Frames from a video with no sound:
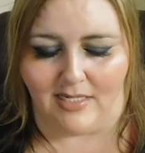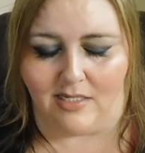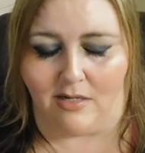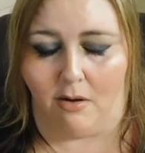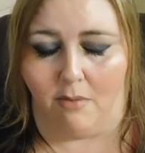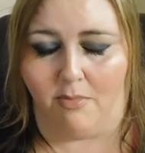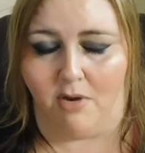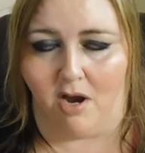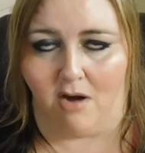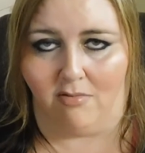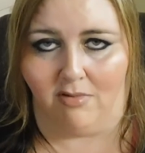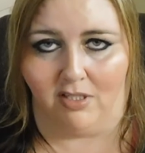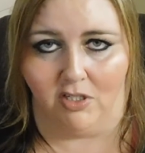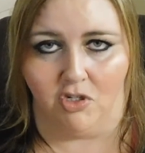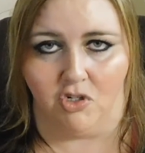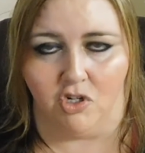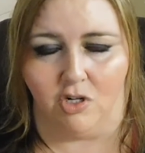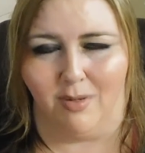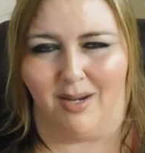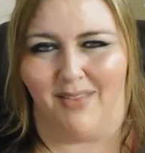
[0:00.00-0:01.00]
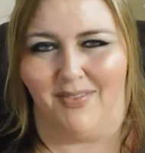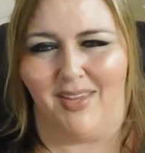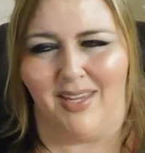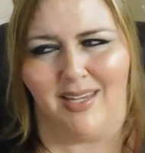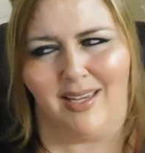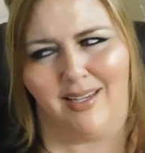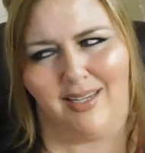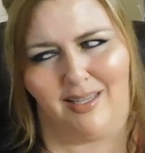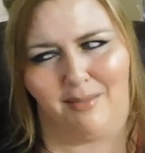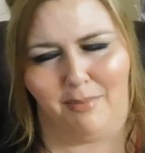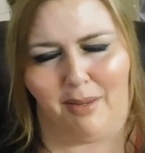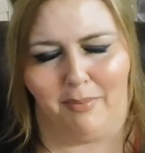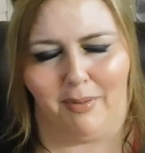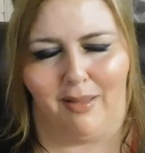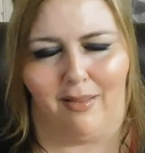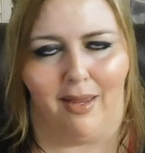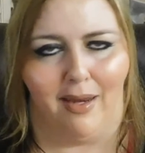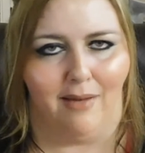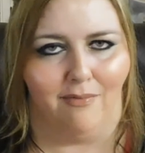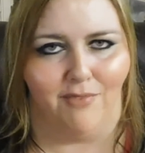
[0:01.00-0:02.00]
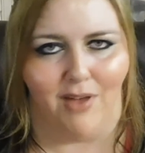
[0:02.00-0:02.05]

So I'm not really sure, but I think I get maybe like